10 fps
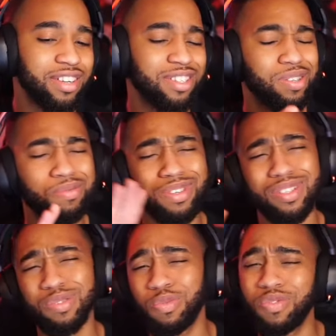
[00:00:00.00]
Just you know,
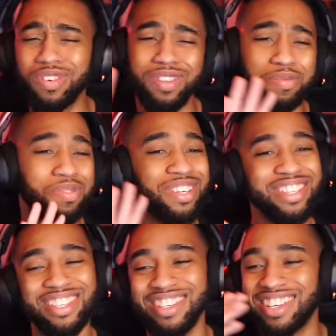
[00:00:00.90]
just moving on the beat,
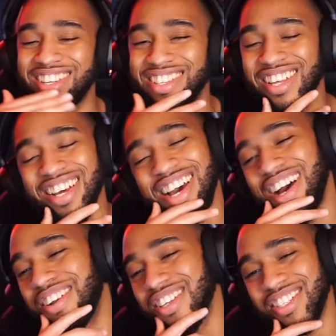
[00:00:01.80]
like, and I
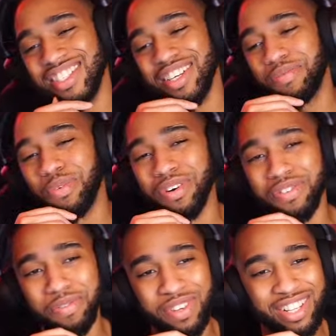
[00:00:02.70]
don't know, they just hit more for me.